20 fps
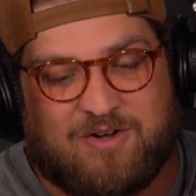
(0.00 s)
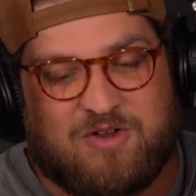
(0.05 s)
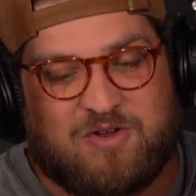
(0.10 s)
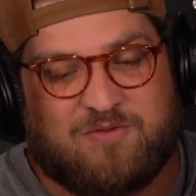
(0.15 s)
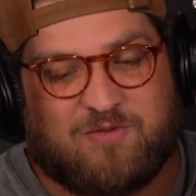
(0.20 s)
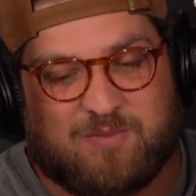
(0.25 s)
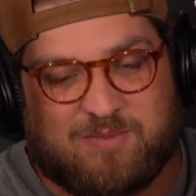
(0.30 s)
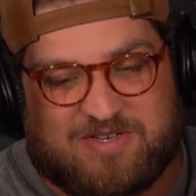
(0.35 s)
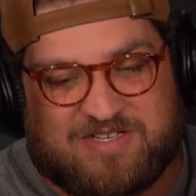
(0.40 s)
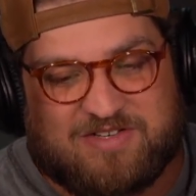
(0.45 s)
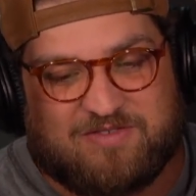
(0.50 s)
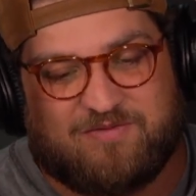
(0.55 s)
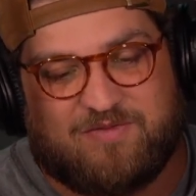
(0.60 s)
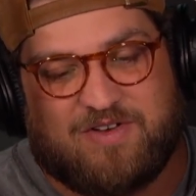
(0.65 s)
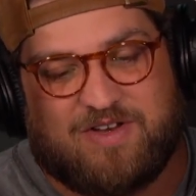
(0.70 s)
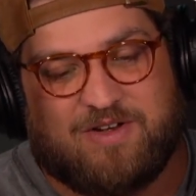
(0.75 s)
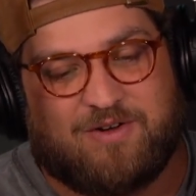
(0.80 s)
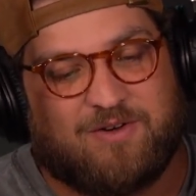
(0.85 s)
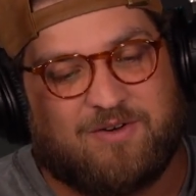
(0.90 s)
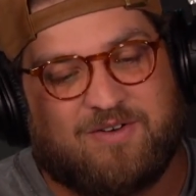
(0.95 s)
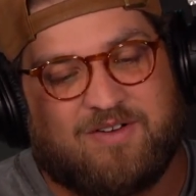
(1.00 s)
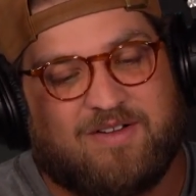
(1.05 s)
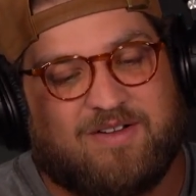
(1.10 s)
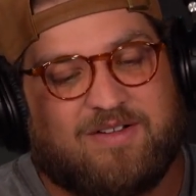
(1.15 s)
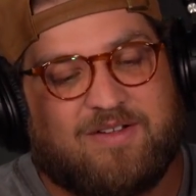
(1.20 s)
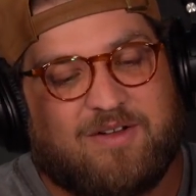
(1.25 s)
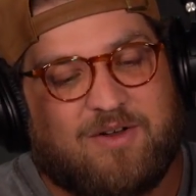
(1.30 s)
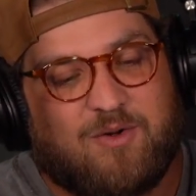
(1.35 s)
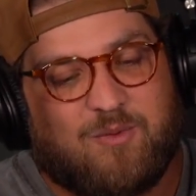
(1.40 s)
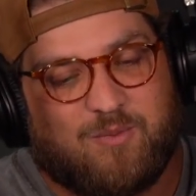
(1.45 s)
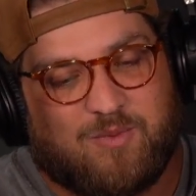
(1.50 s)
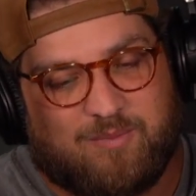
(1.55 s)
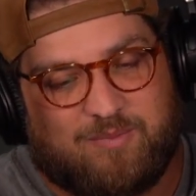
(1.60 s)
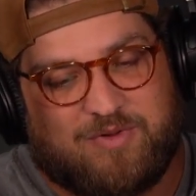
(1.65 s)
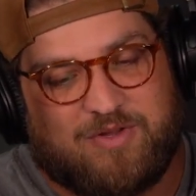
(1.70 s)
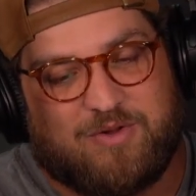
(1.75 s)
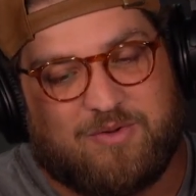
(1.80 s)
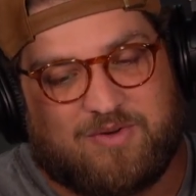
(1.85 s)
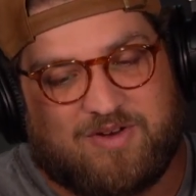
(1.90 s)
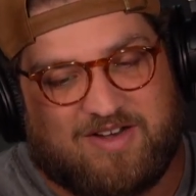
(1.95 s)
you from a severe
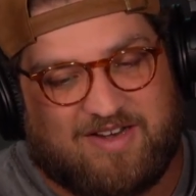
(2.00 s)
rebuke.